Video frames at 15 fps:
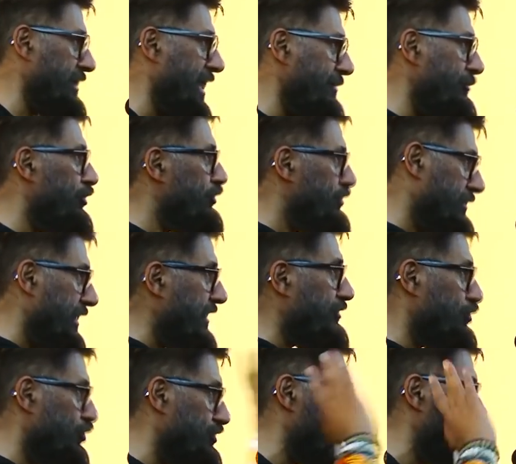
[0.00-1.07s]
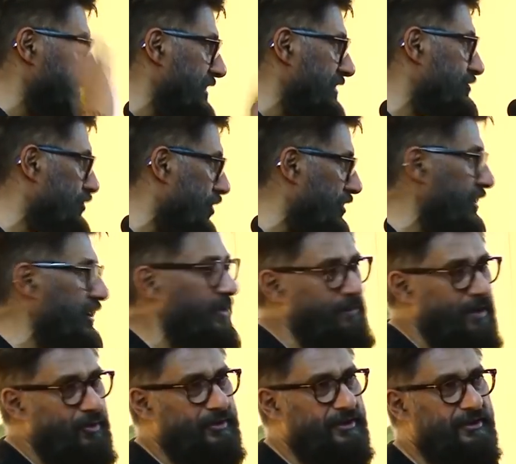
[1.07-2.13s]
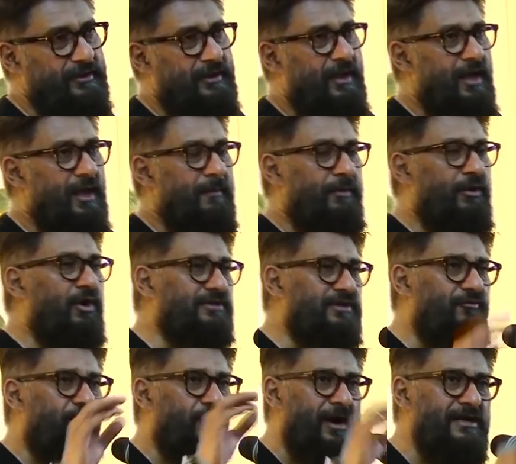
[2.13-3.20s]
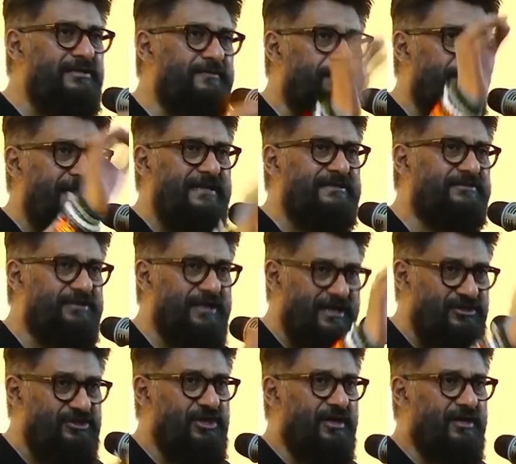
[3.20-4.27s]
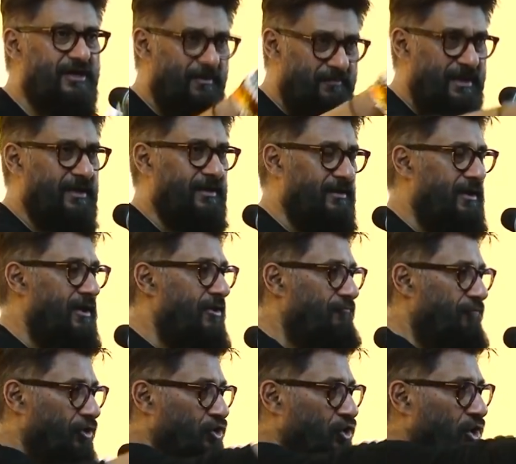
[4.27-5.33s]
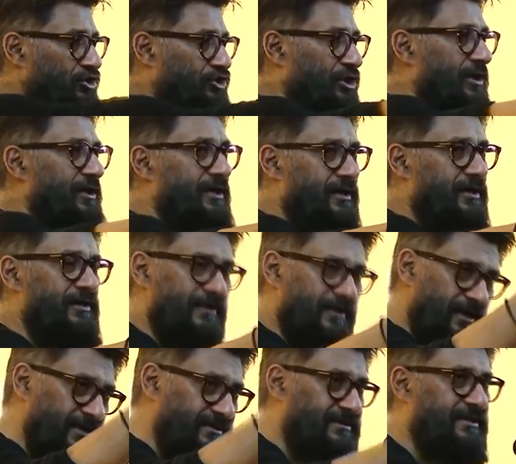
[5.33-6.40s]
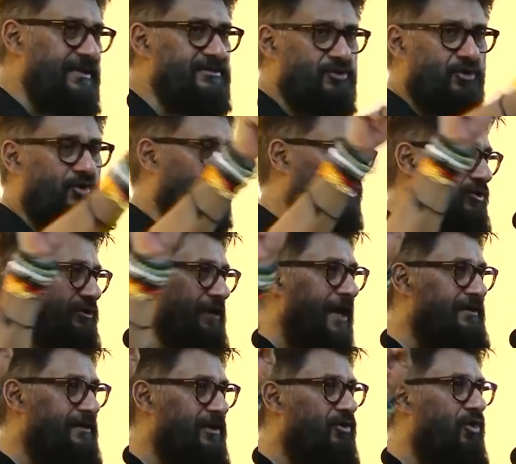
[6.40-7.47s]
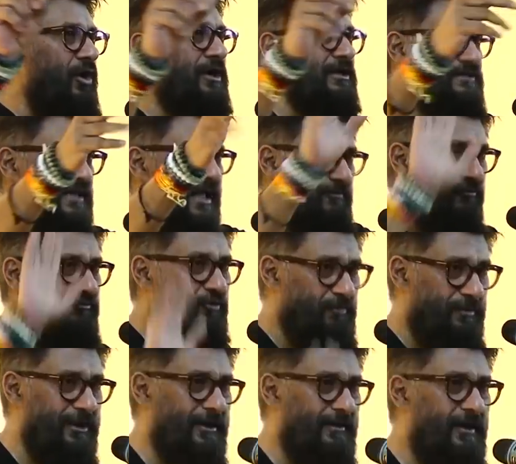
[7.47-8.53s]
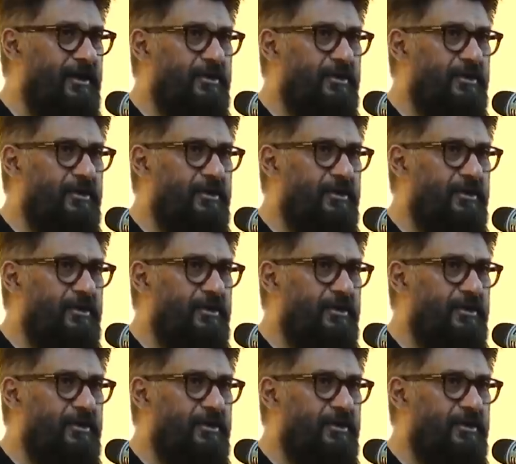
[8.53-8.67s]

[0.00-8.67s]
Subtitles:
I'm going to take 2-3 minutes talking about it. Because the world's biggest danger coming for your children is this title called Islamophobia.